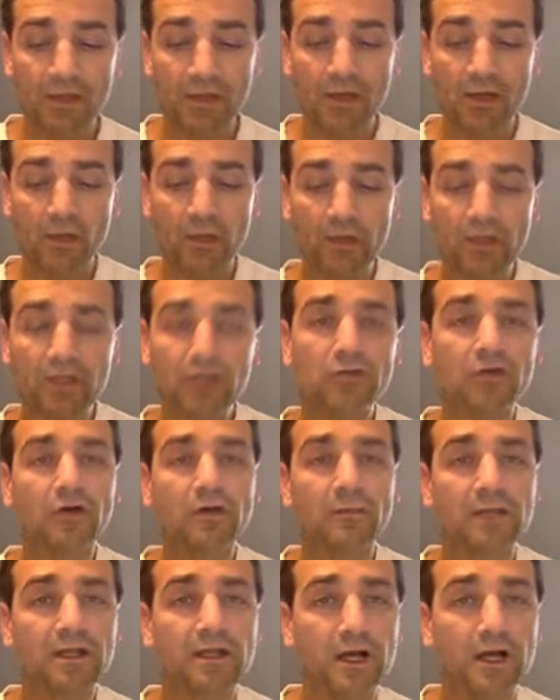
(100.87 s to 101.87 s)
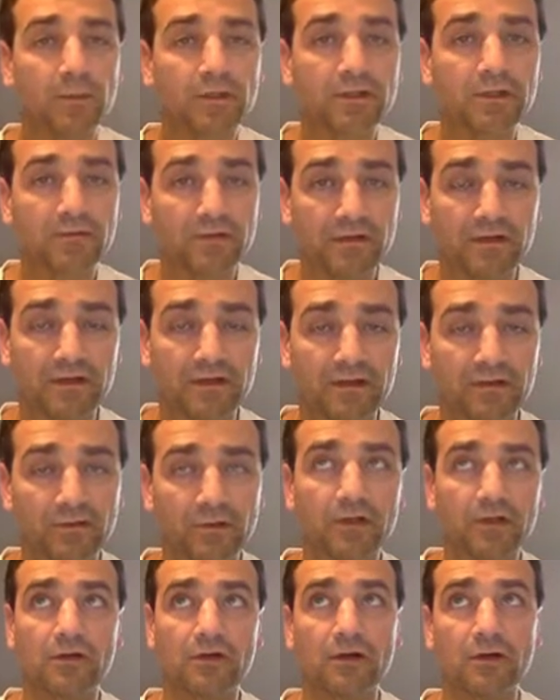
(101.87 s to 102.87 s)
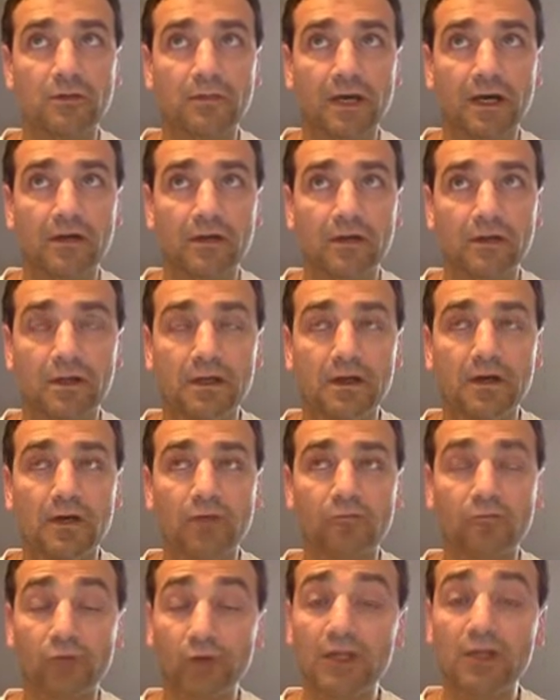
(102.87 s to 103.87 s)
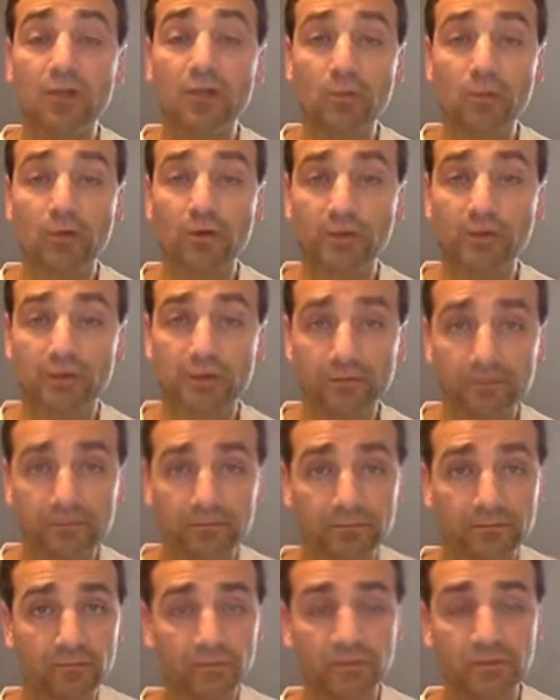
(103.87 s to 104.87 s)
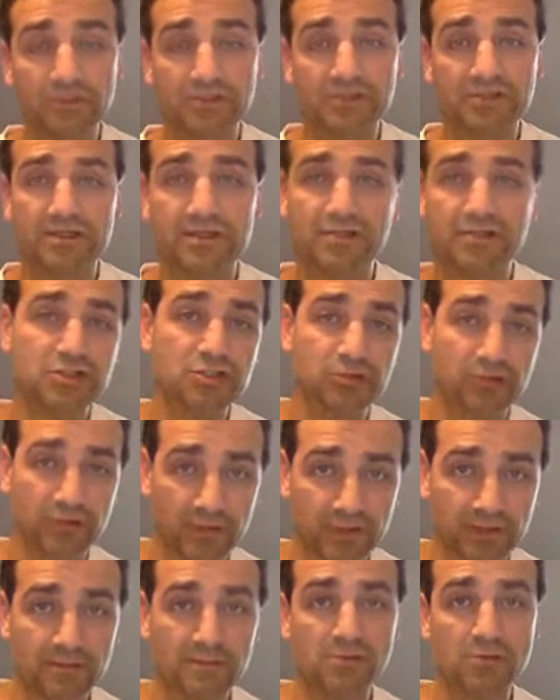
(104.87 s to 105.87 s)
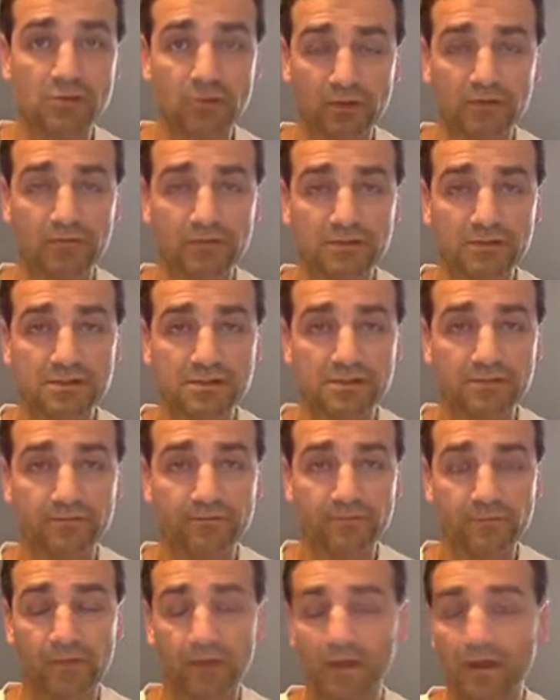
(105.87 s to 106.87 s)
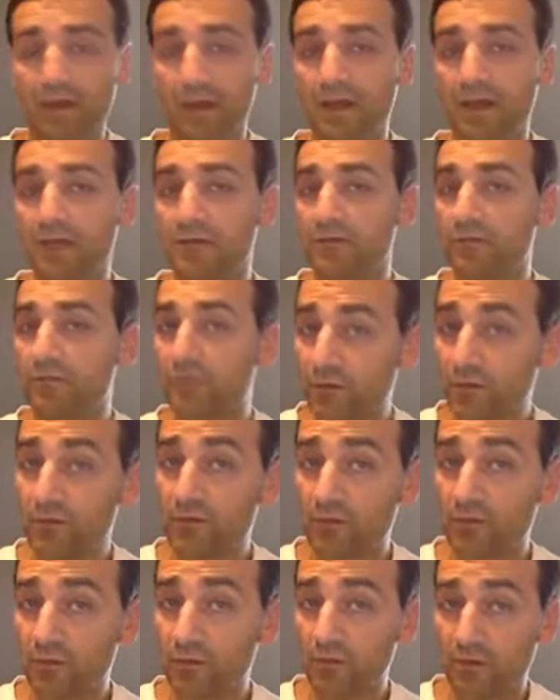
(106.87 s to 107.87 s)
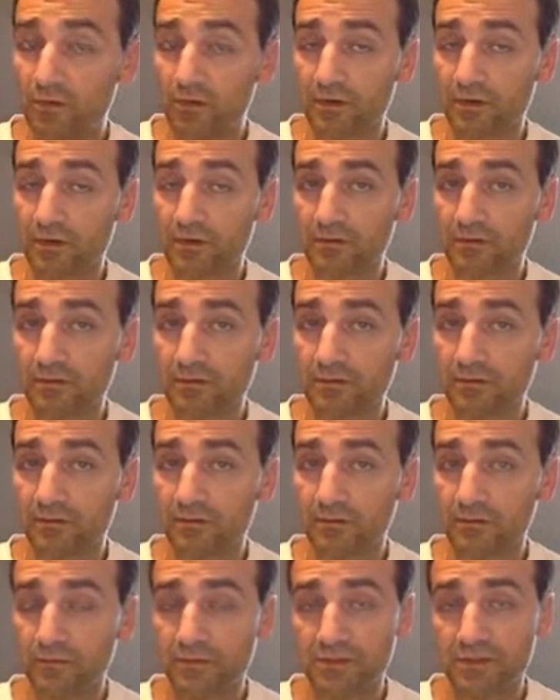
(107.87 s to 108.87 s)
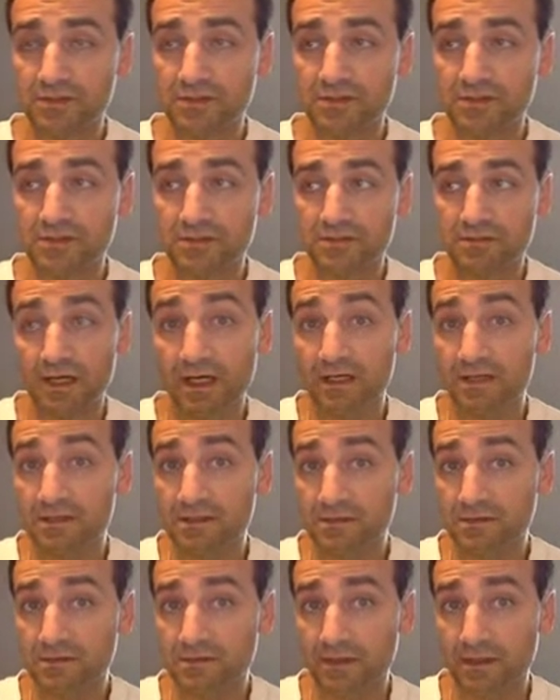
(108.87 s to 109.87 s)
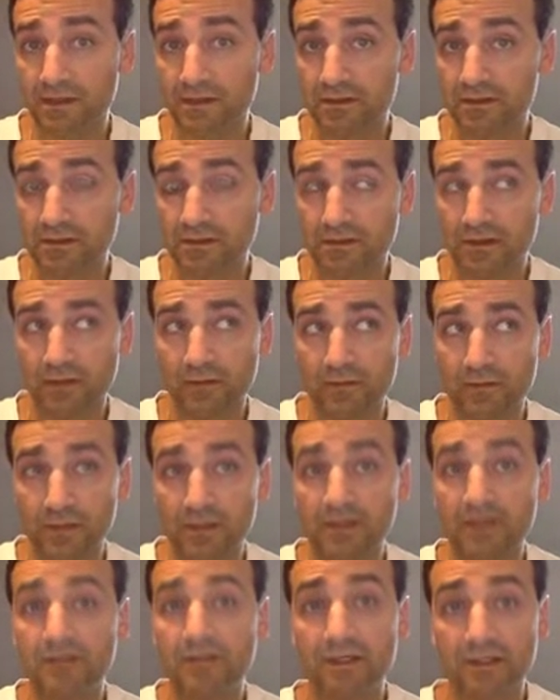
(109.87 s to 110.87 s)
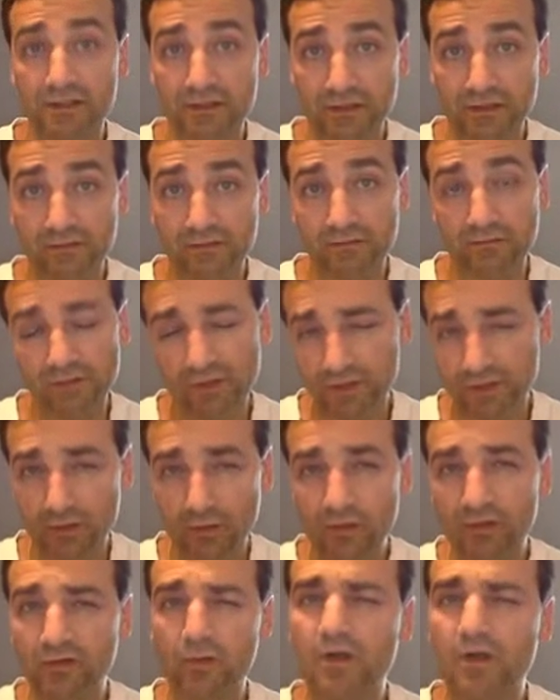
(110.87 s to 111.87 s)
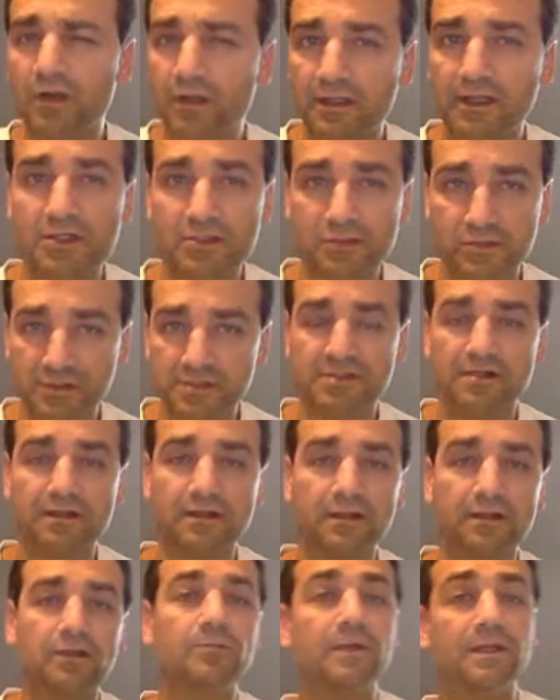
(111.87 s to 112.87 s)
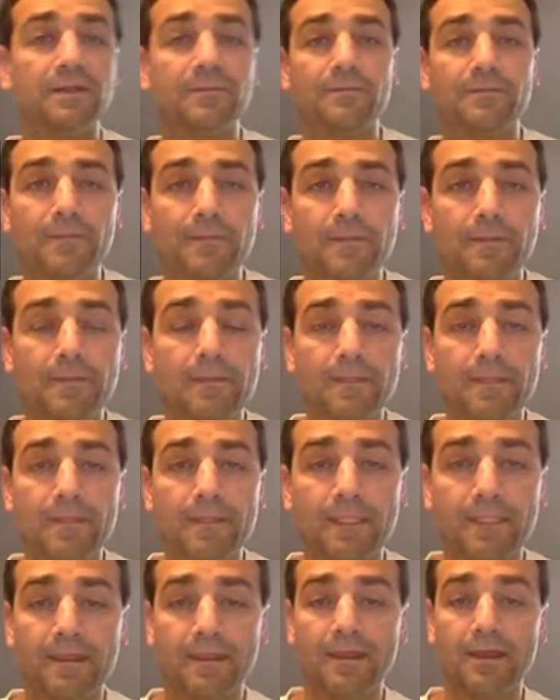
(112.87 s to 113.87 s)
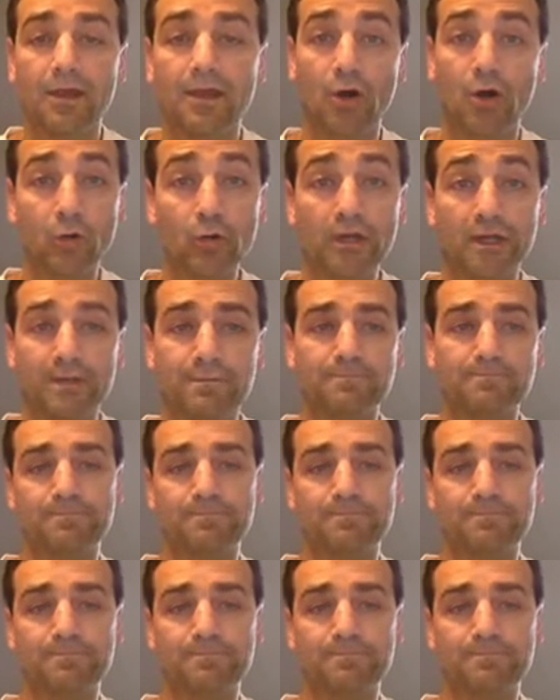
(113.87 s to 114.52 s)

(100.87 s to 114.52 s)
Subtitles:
We're going to talk about a couple of different things. We're going to talk about running water, which is like streams or rivers, and then frozen water, which is ice, right? So that would be a glacier. We're going to go into what a glacier is in a little bit. Okay.